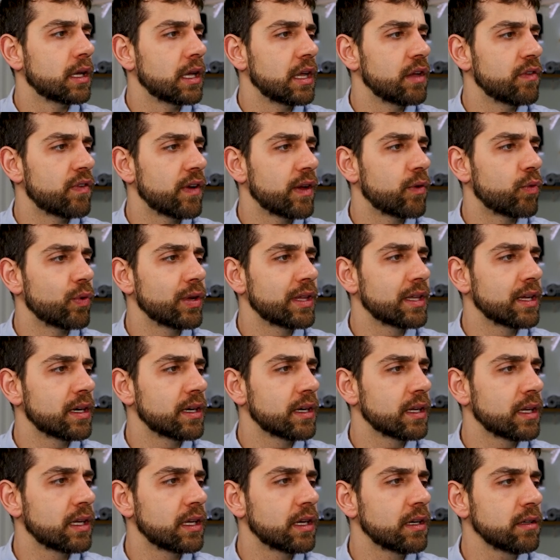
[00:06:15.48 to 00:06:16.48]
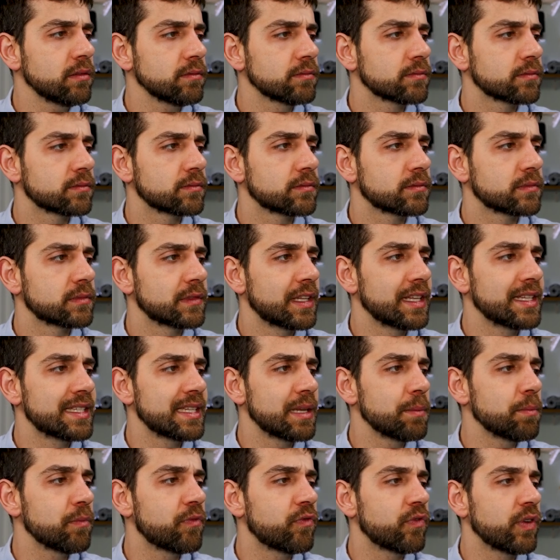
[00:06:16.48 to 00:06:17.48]
If I return here, the
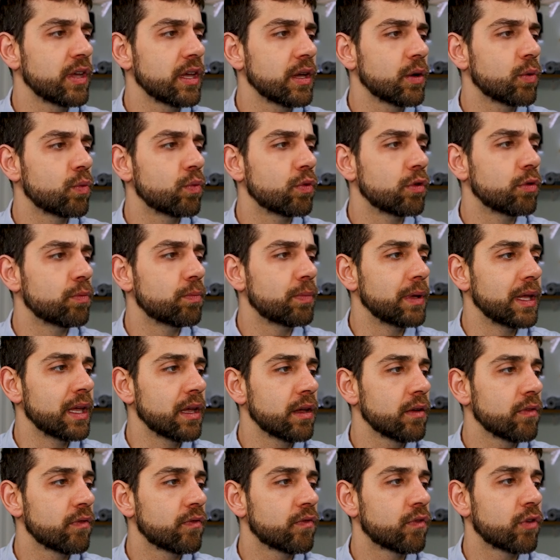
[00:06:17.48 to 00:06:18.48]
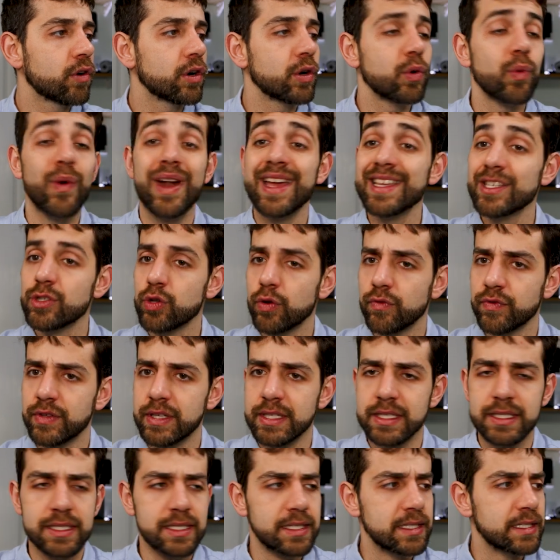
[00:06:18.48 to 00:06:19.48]
same thing will be for the rest of
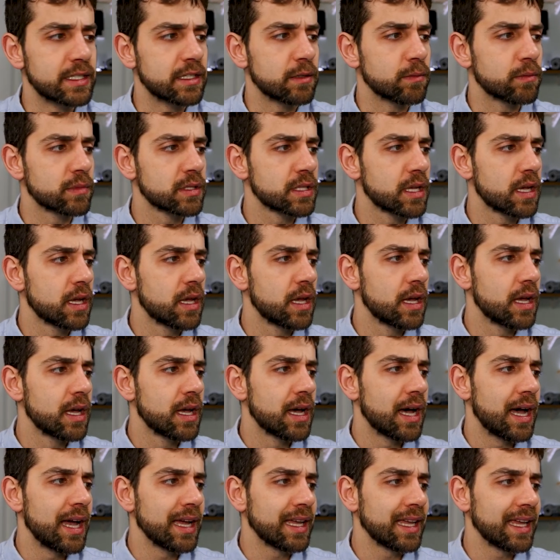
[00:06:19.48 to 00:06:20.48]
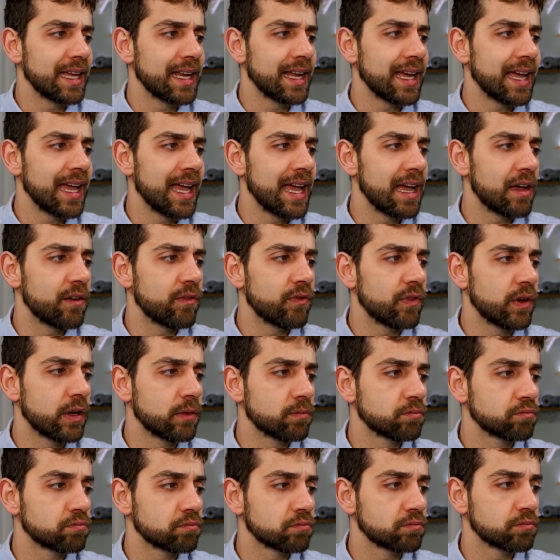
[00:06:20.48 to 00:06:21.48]
the system. I can
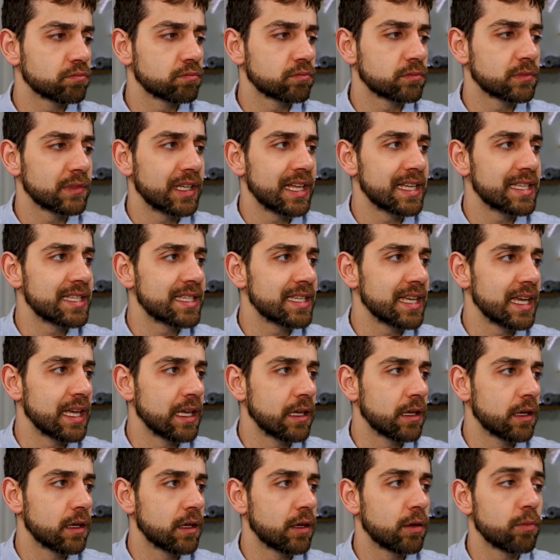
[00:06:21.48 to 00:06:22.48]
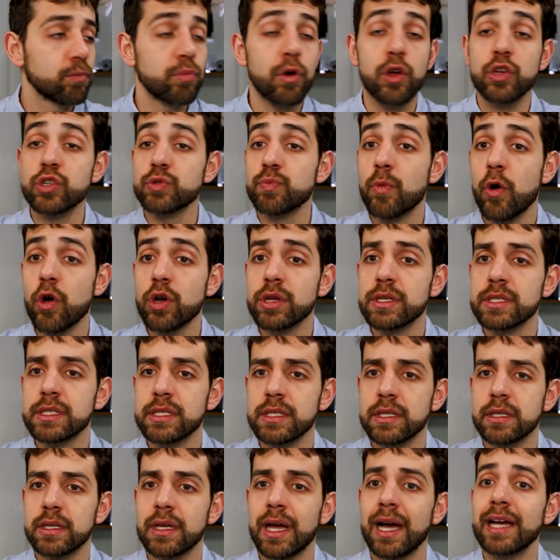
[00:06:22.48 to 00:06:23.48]
have, let's say,
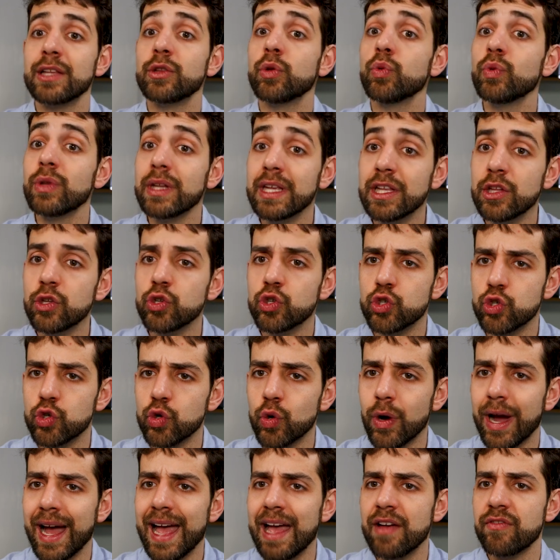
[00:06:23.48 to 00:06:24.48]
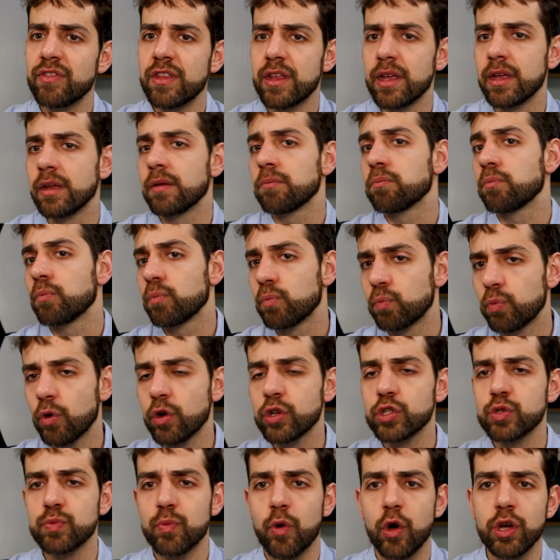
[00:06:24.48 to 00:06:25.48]
Proxmox. I don't need to have the
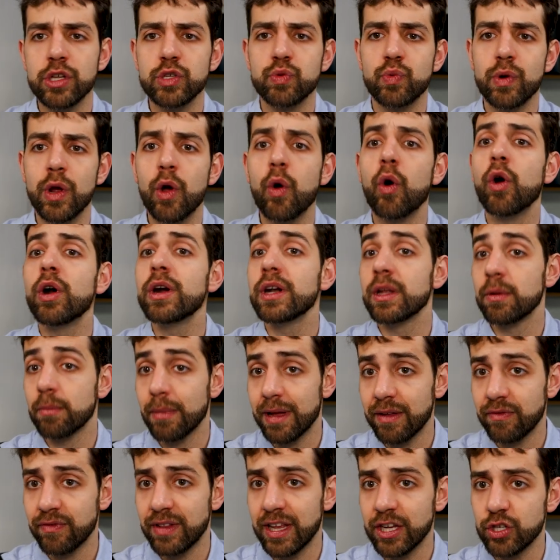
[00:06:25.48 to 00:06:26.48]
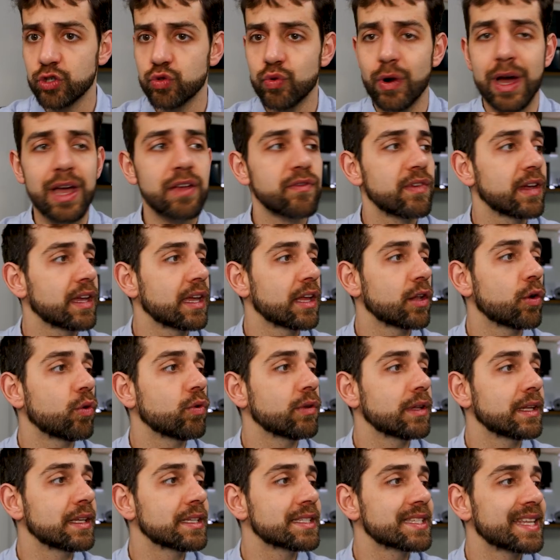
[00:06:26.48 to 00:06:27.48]
Proxmox recording my flash drive. I can
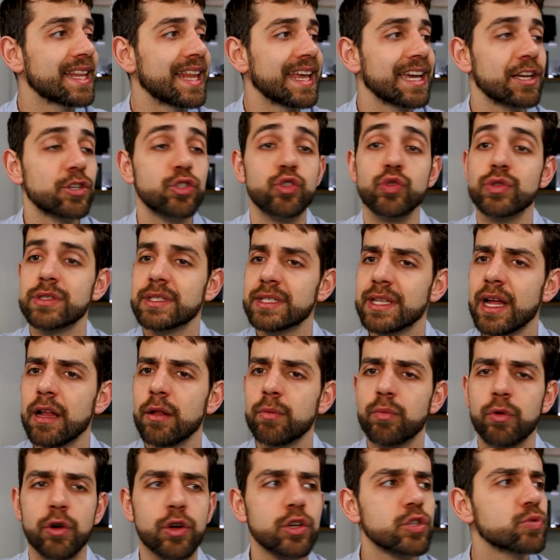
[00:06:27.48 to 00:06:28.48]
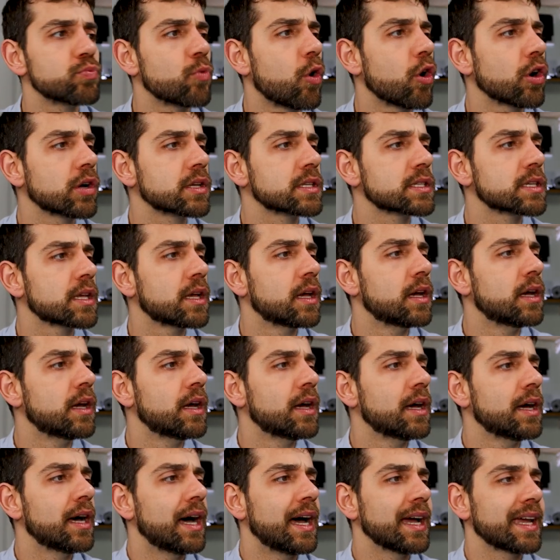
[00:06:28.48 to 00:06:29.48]
only select to install Proxmox.
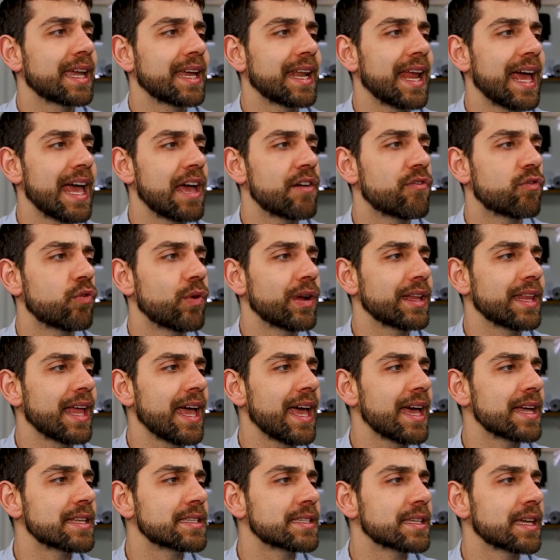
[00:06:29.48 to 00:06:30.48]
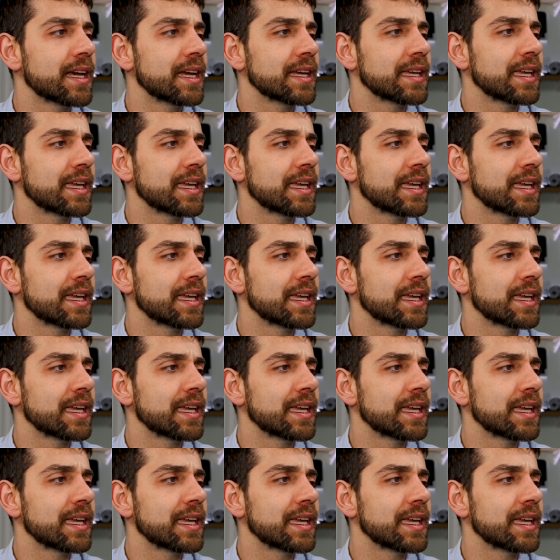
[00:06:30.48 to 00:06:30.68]
I can have Red Hat.